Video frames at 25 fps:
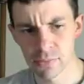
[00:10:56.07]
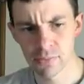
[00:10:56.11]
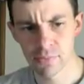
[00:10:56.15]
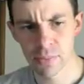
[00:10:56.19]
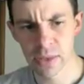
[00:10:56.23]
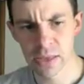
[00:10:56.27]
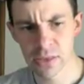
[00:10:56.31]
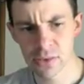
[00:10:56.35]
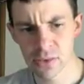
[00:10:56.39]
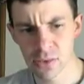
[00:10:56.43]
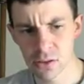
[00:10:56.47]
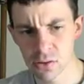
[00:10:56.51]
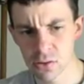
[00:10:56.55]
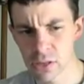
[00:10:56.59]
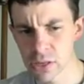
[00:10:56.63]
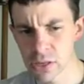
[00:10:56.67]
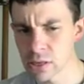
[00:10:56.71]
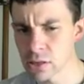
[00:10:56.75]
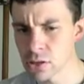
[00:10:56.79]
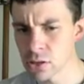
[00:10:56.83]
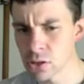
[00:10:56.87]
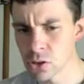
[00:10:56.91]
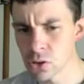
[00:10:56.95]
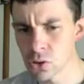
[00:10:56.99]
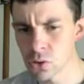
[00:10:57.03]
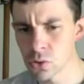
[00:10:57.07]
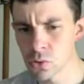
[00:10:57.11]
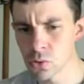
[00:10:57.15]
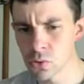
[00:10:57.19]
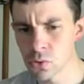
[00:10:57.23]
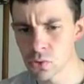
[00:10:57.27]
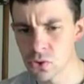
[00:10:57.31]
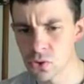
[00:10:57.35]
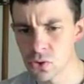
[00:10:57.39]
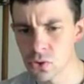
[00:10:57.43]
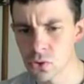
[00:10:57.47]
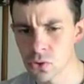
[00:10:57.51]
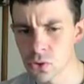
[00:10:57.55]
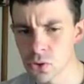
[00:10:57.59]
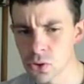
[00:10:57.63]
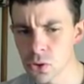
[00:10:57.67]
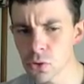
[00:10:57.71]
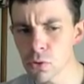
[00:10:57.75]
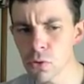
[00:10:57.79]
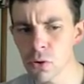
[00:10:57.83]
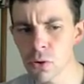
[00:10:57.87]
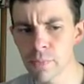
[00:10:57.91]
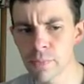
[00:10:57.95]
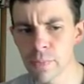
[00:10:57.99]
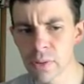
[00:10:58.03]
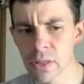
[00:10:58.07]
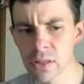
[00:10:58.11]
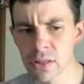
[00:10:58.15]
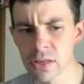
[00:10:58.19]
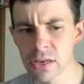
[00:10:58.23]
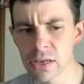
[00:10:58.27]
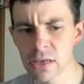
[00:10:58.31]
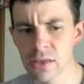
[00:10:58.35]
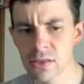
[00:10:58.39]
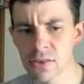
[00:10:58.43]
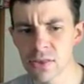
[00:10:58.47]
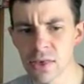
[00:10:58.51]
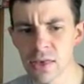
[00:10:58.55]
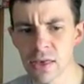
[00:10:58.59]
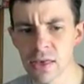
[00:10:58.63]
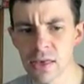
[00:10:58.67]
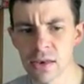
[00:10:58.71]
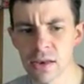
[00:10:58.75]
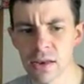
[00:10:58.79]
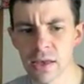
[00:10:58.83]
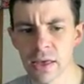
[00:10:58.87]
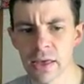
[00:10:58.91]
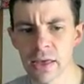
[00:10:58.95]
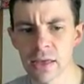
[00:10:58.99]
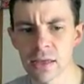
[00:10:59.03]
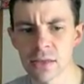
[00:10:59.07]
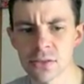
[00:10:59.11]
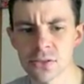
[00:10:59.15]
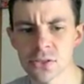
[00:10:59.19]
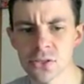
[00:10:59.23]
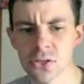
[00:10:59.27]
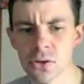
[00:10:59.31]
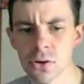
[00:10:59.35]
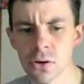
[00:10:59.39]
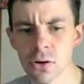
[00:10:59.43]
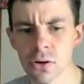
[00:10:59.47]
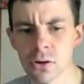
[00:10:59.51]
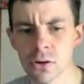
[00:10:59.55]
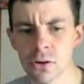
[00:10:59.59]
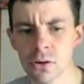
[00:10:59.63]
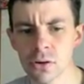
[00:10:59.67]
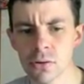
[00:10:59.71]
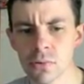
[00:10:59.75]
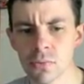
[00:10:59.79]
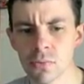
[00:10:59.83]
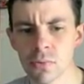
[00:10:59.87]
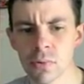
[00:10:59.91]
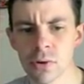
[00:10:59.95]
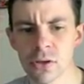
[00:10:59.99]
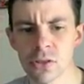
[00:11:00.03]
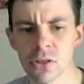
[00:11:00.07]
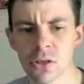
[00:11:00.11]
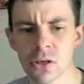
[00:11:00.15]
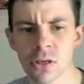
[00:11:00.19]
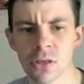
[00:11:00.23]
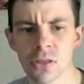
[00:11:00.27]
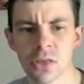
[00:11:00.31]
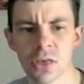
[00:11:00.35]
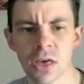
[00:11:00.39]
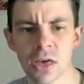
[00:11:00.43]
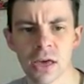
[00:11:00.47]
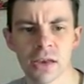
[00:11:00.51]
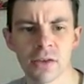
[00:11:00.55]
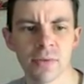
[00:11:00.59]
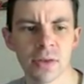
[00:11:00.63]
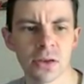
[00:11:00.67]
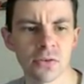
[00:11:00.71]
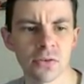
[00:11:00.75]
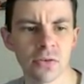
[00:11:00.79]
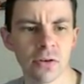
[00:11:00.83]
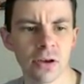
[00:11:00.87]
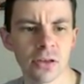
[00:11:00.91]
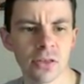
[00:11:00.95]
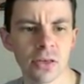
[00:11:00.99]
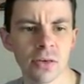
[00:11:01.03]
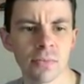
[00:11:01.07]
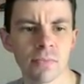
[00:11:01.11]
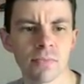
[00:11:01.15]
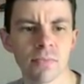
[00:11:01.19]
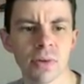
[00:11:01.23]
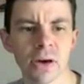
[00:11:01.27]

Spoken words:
basically use 2 abilities in a turn, which is kind of interesting,